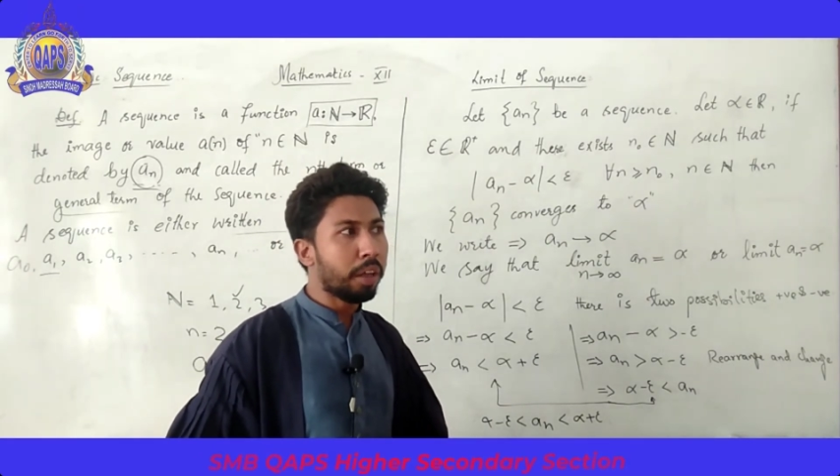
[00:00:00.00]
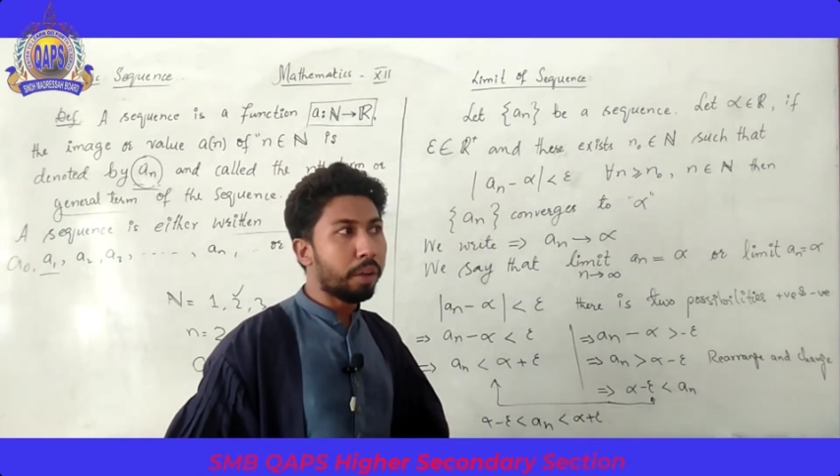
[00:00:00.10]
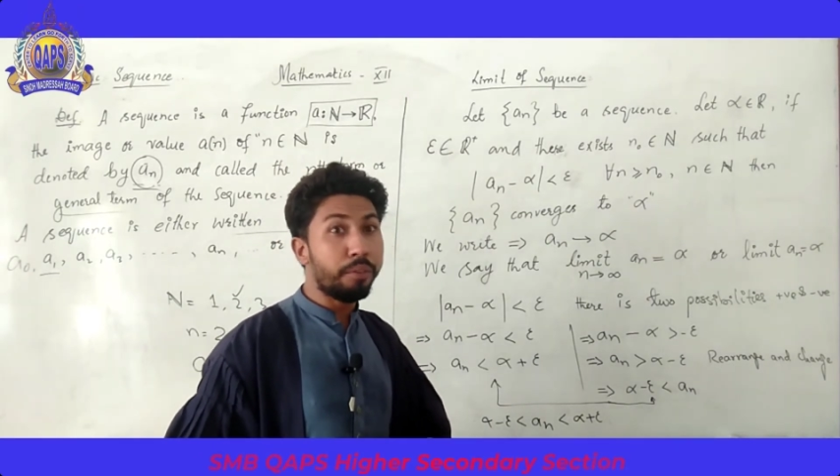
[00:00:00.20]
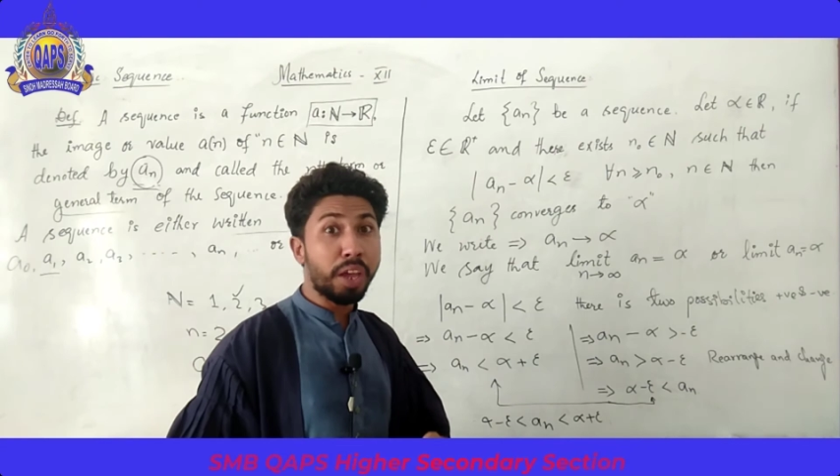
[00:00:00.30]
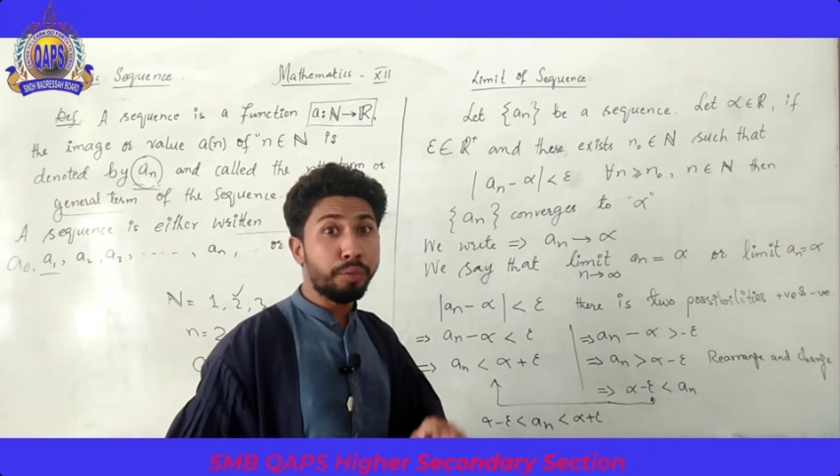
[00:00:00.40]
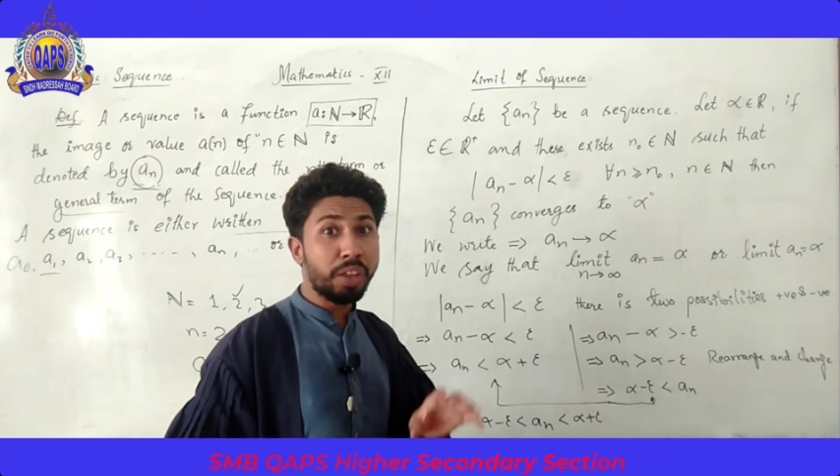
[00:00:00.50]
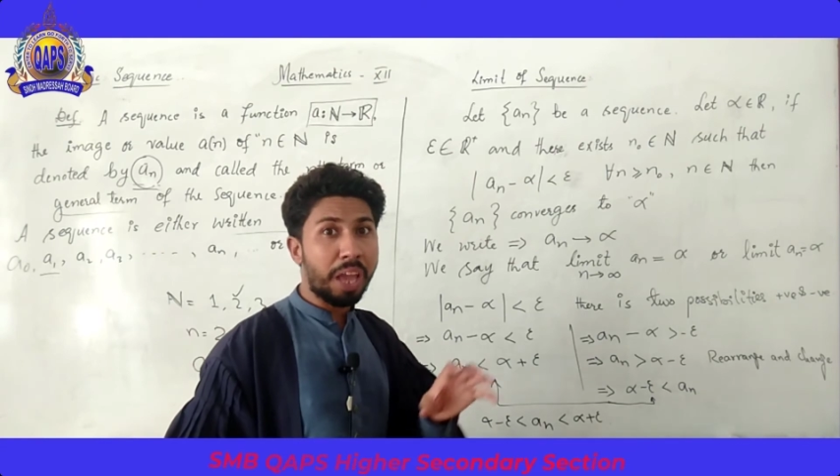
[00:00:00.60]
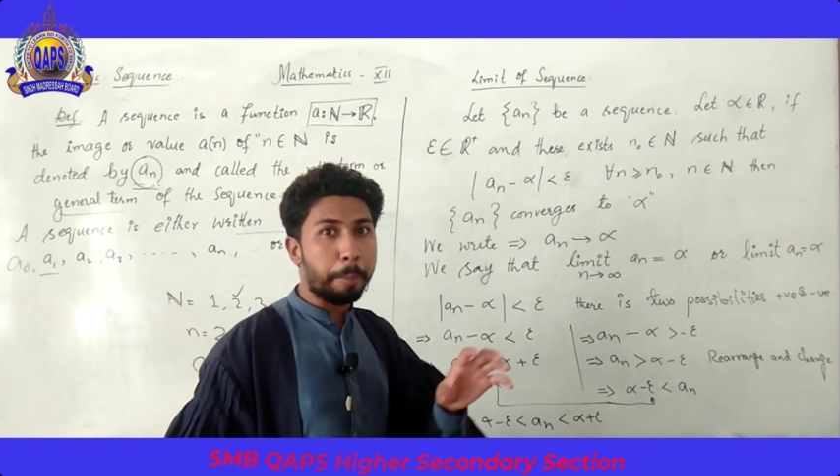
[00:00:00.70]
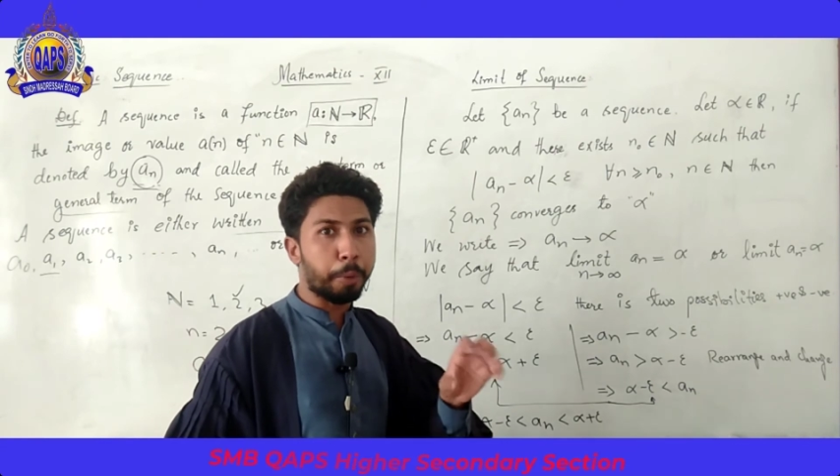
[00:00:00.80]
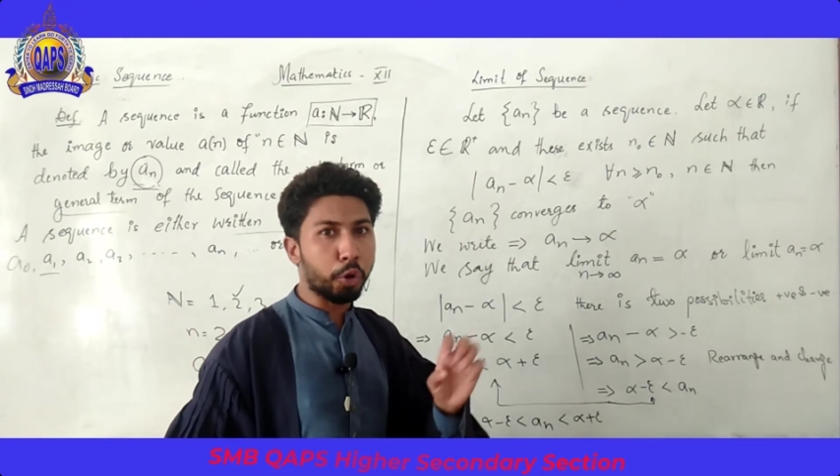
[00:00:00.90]
where we
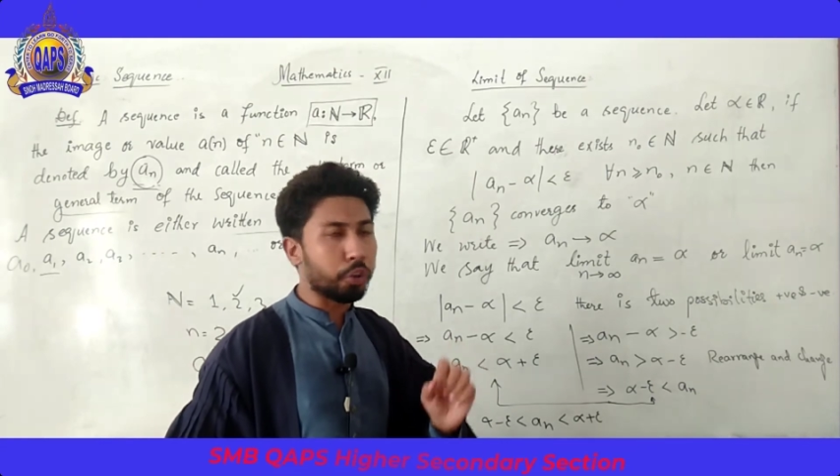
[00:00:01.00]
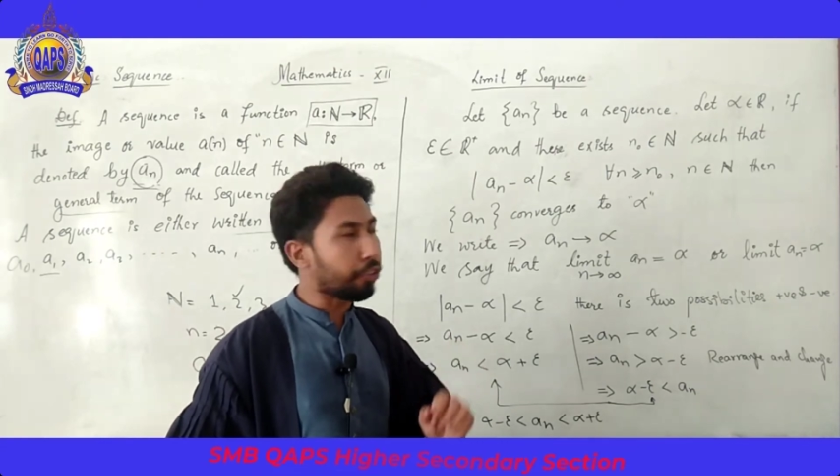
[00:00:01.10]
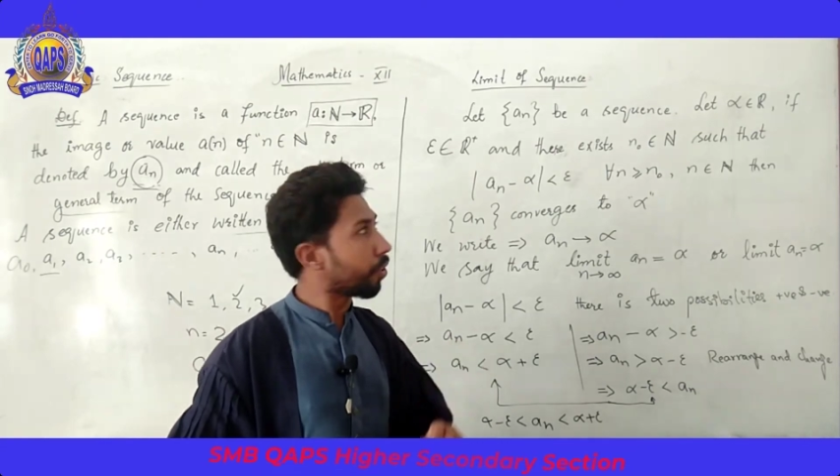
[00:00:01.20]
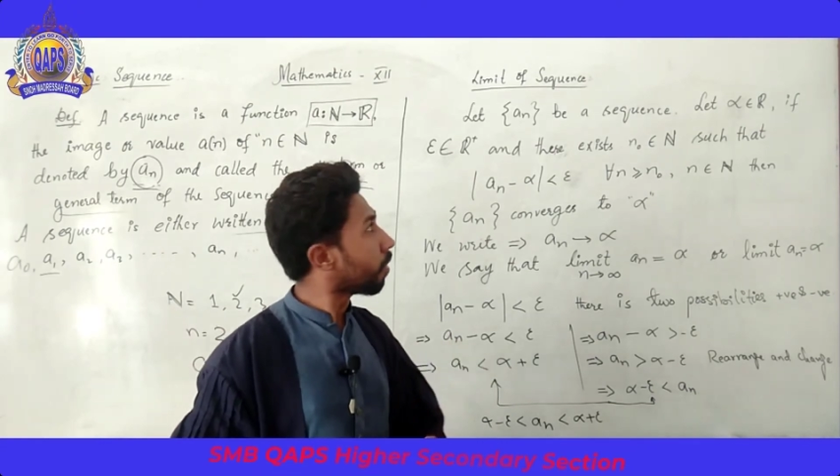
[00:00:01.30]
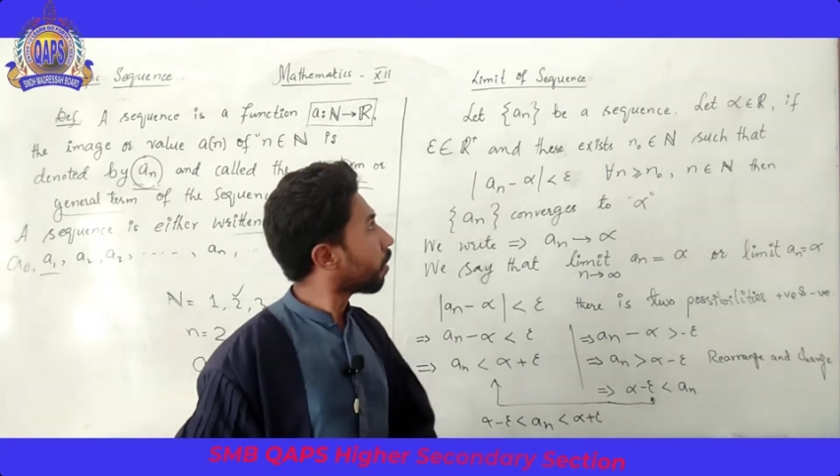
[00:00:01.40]
approach.